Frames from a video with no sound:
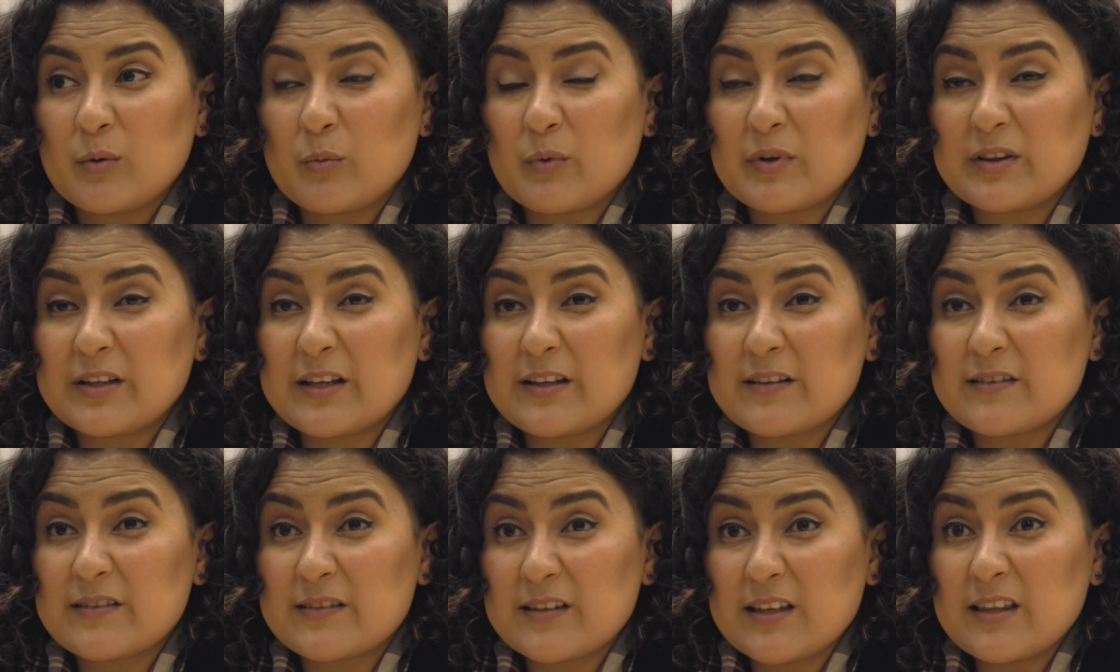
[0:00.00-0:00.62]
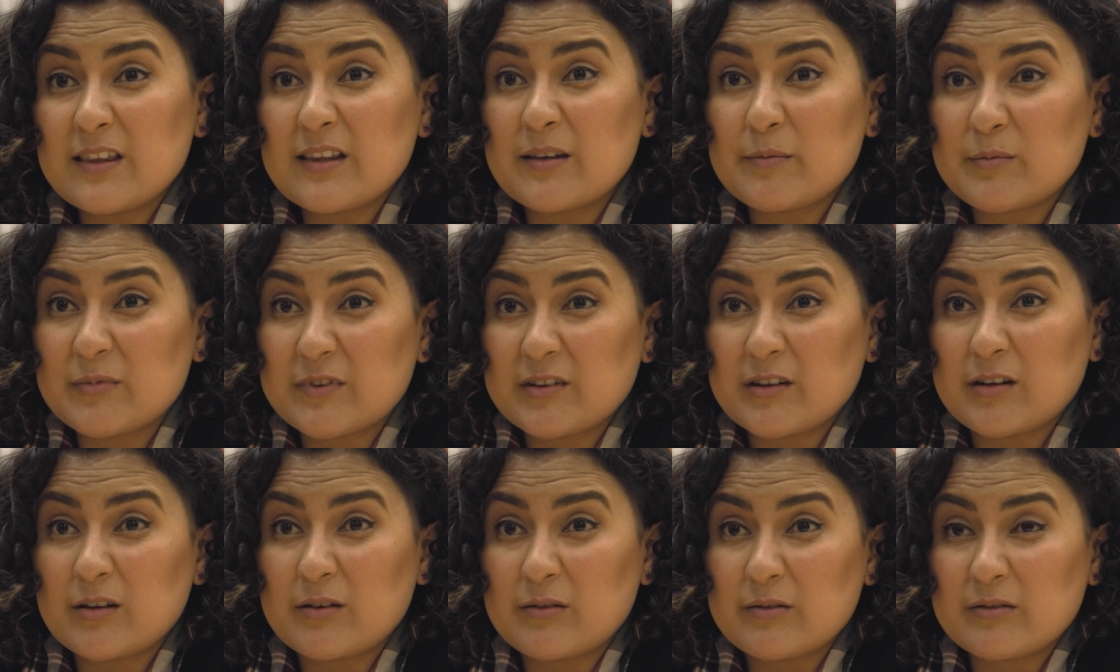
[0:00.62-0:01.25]
when they see
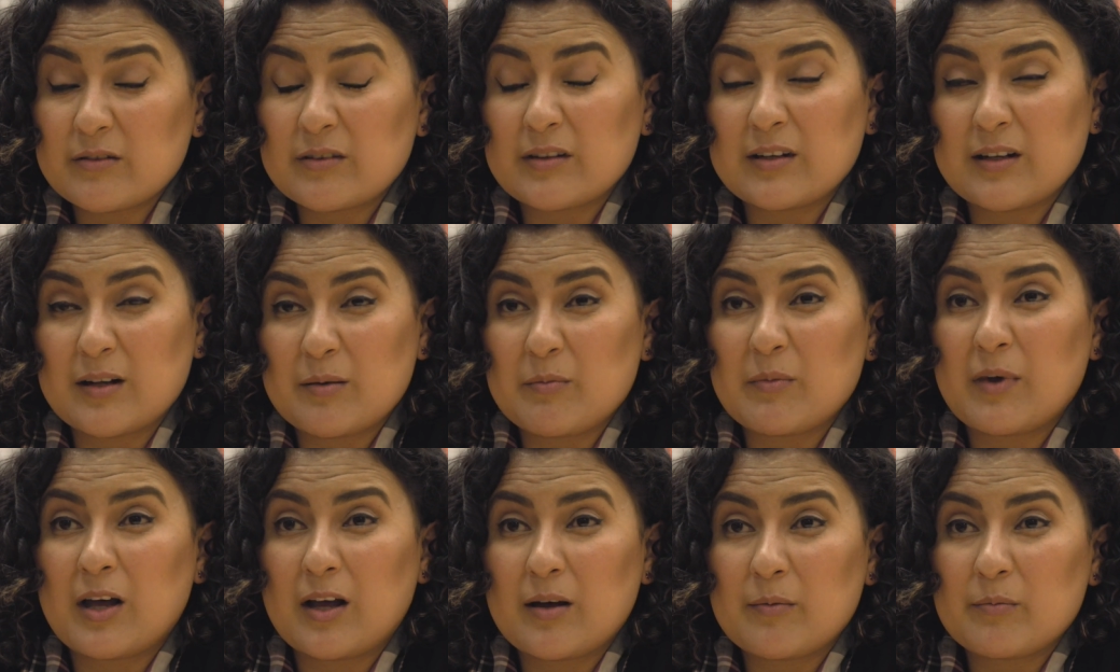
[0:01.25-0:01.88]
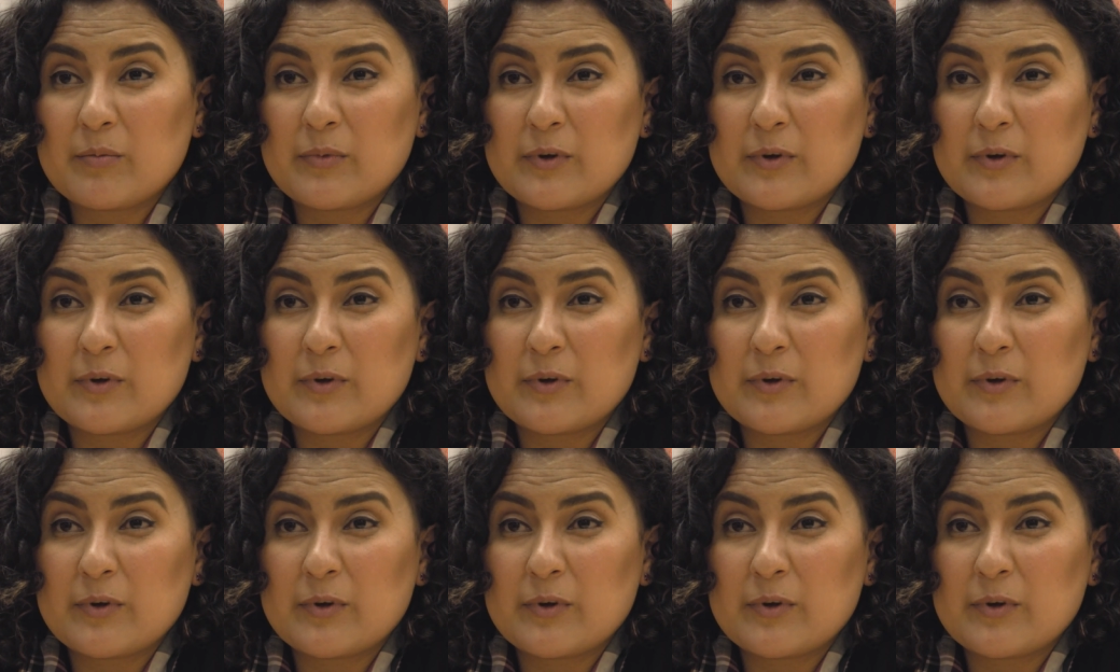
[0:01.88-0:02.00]
themselves in a map.